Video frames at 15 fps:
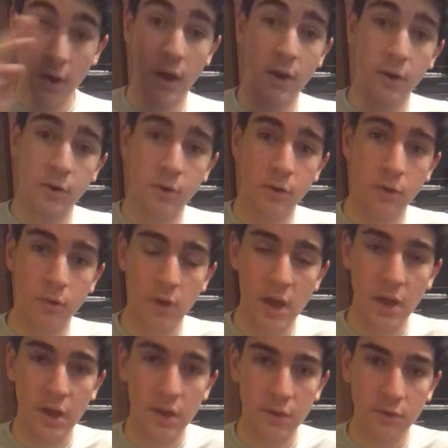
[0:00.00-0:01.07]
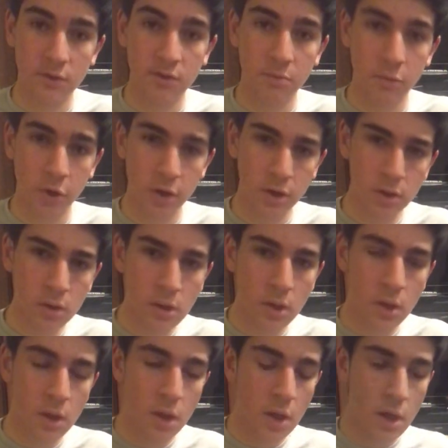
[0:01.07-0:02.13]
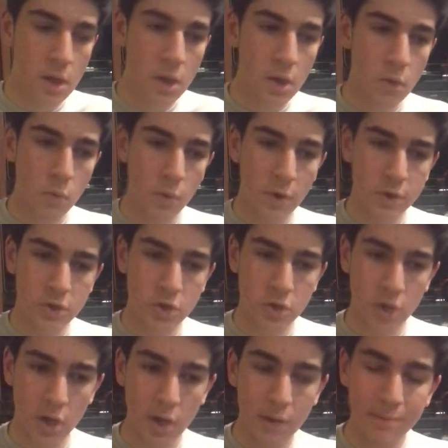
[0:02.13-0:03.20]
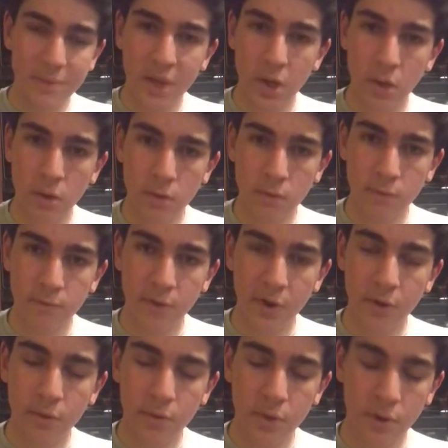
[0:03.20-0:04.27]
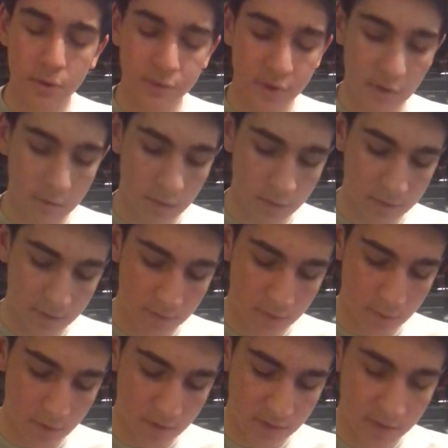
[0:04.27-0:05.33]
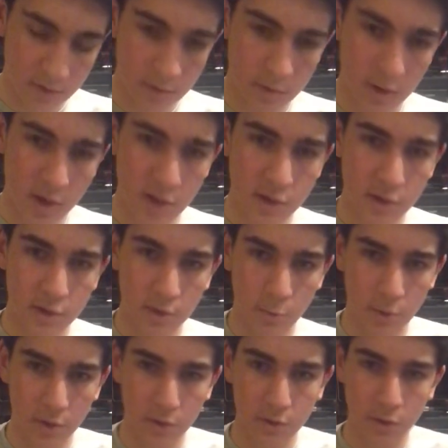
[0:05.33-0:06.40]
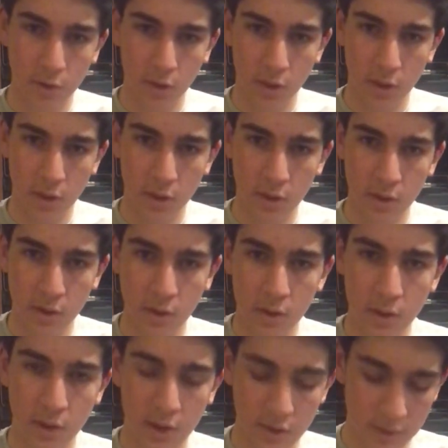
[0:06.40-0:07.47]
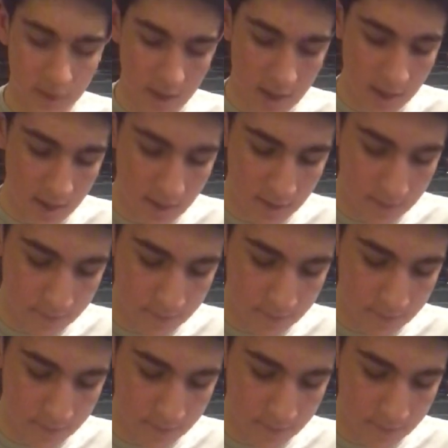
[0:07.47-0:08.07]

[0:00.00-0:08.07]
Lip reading: how to do a spring, which there are several different ways to do it. You can do it like that,